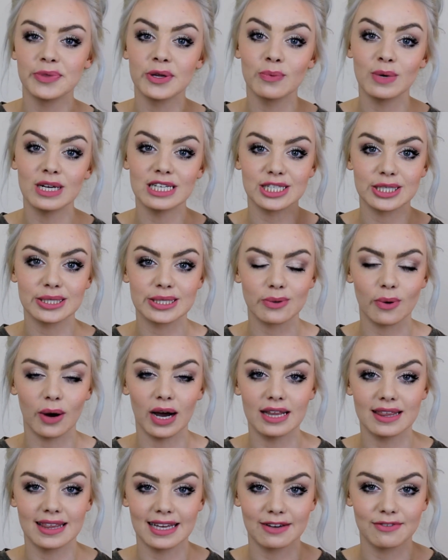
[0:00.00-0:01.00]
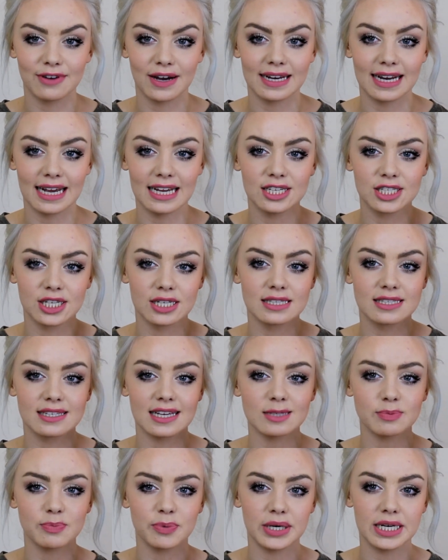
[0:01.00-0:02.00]
which is quite a thick foundation, so
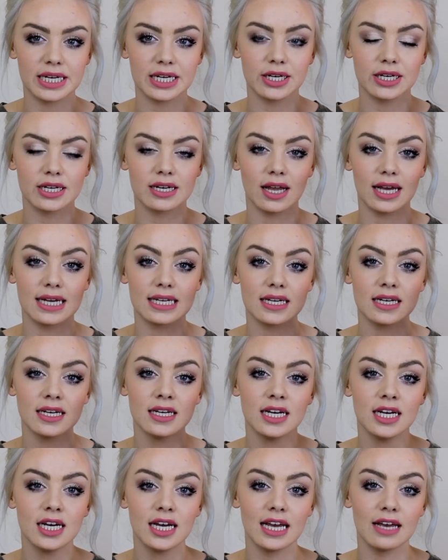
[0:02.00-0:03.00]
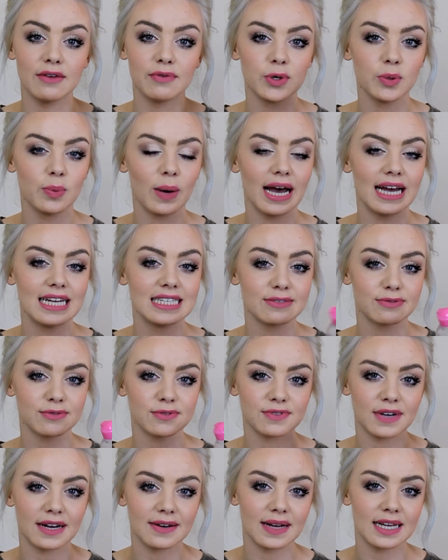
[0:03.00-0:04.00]
that's pretty good. Like, if you wear a
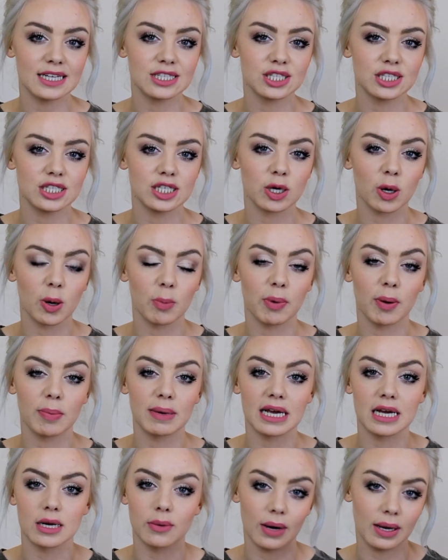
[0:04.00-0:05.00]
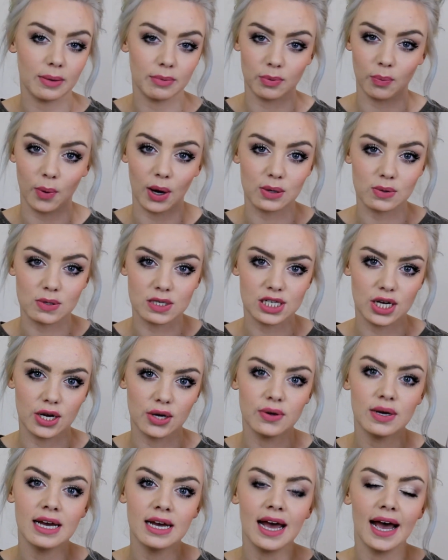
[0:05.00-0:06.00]
different foundation you could probably get away with 1 or
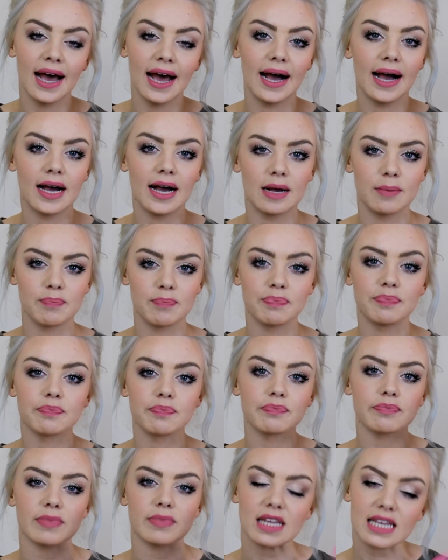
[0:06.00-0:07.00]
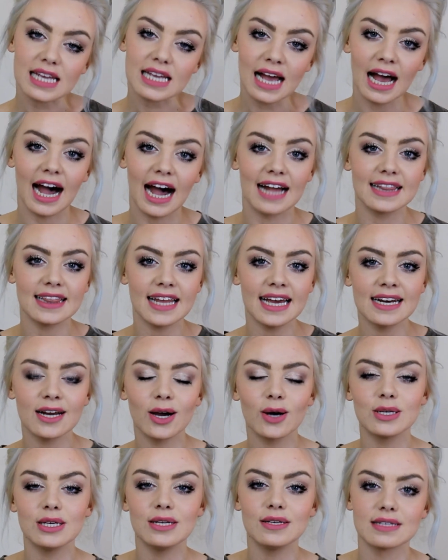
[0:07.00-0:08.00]
2. And then
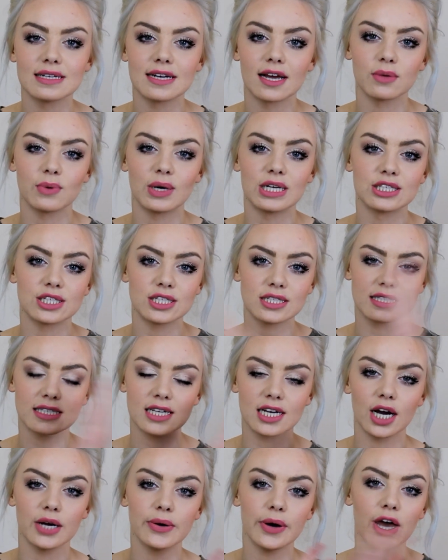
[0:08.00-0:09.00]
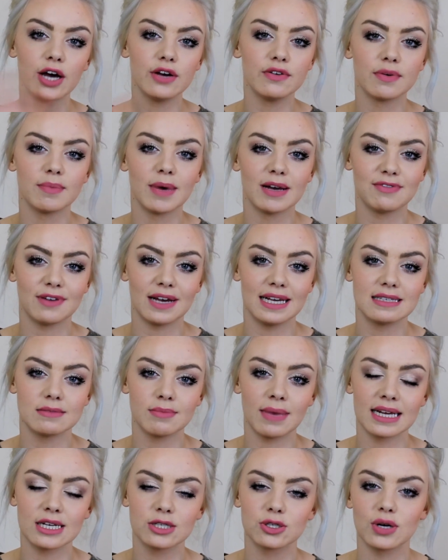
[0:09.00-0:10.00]
I'll use another one just to go over my face,
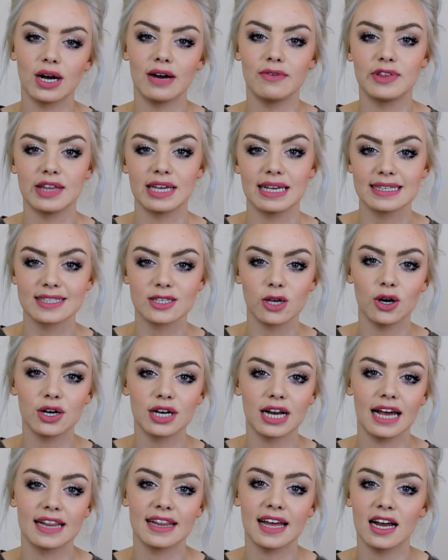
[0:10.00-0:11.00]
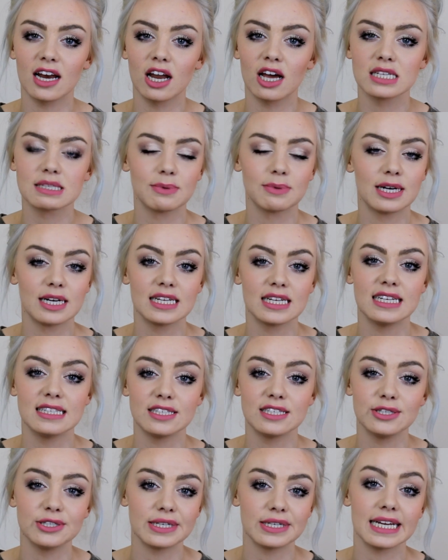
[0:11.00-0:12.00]
make sure everything's gone, and that last one is
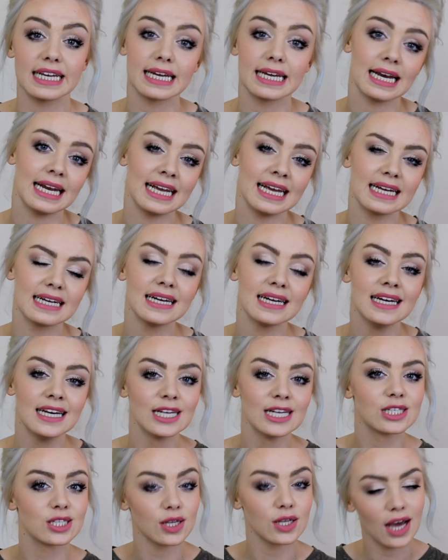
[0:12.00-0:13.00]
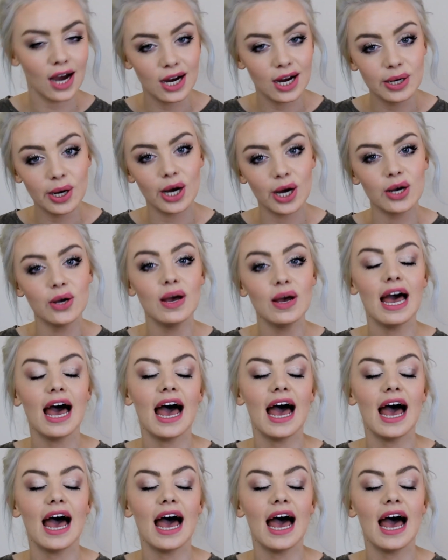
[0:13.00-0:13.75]
usually clean, so that I know